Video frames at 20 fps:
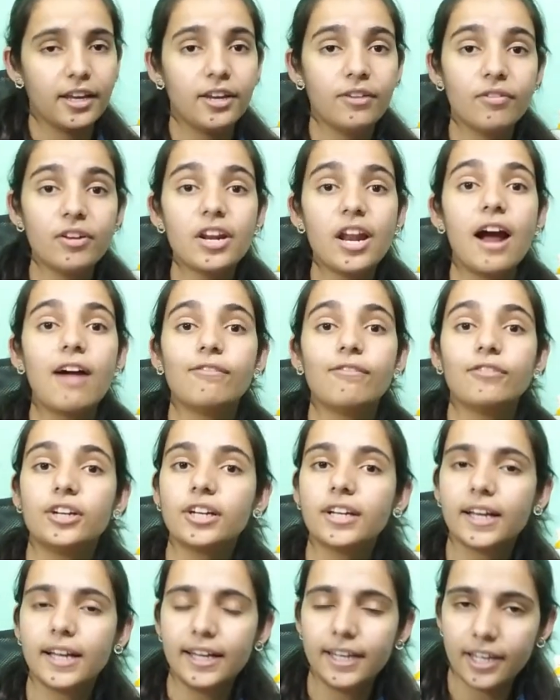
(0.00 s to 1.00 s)
even
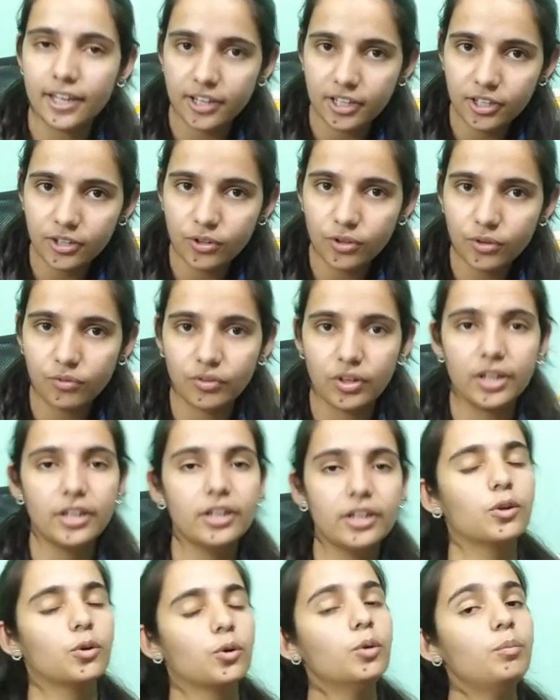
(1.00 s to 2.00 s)
after clearing your
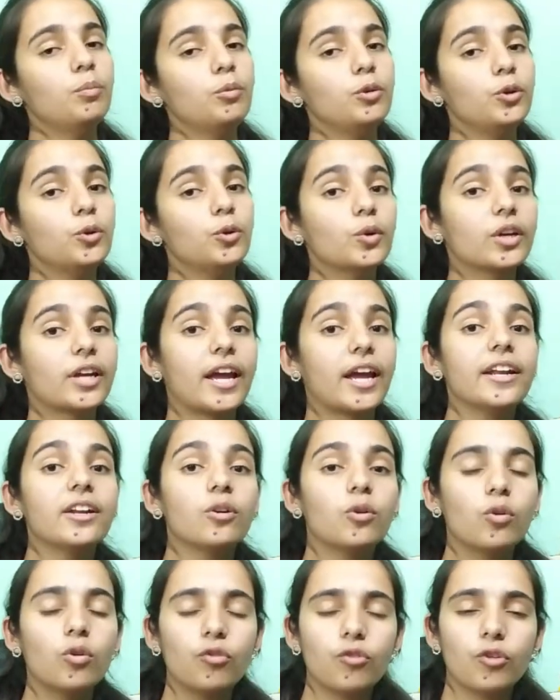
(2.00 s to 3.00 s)
one group, you
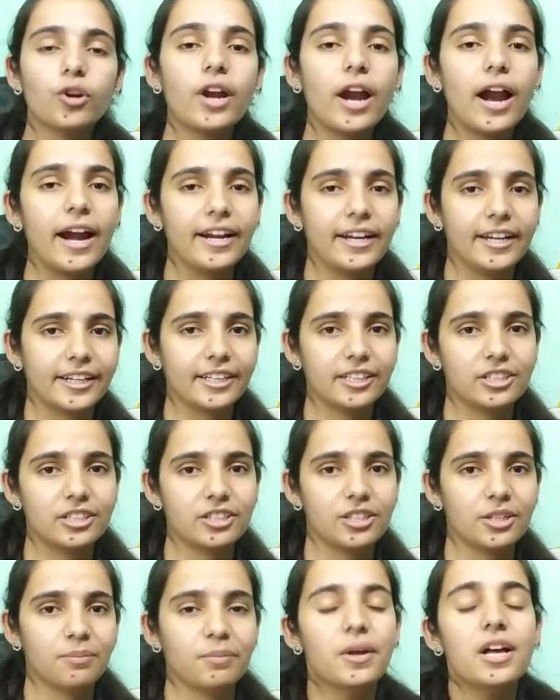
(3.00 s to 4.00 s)
can go for
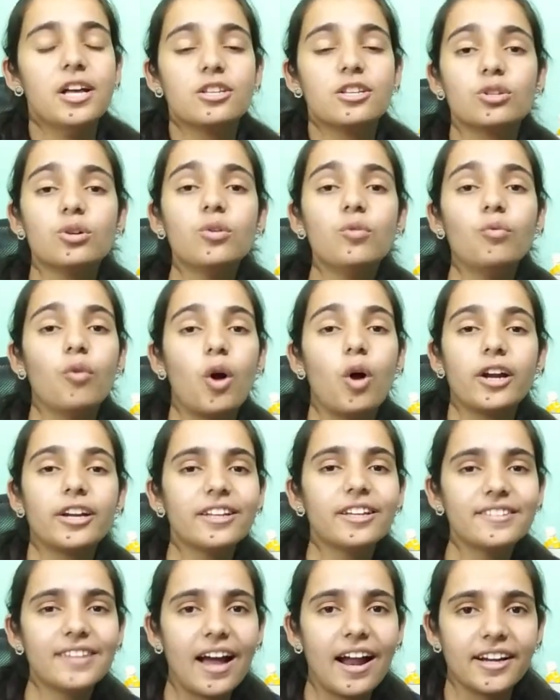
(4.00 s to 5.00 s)
articleship. So
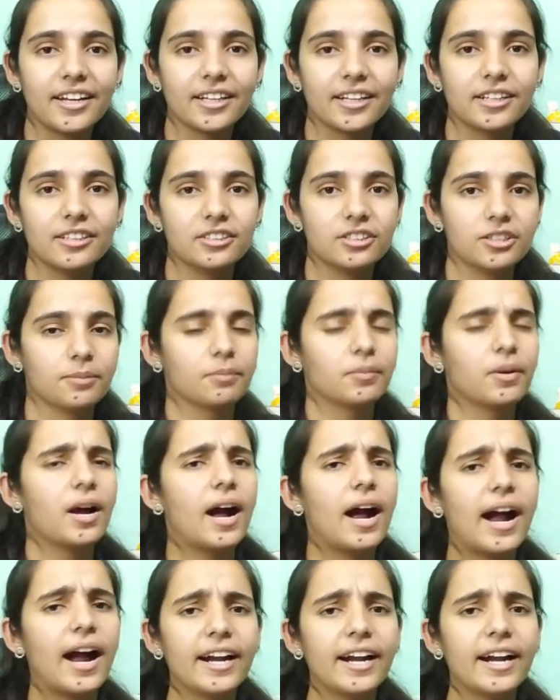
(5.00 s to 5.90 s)
what is articleship?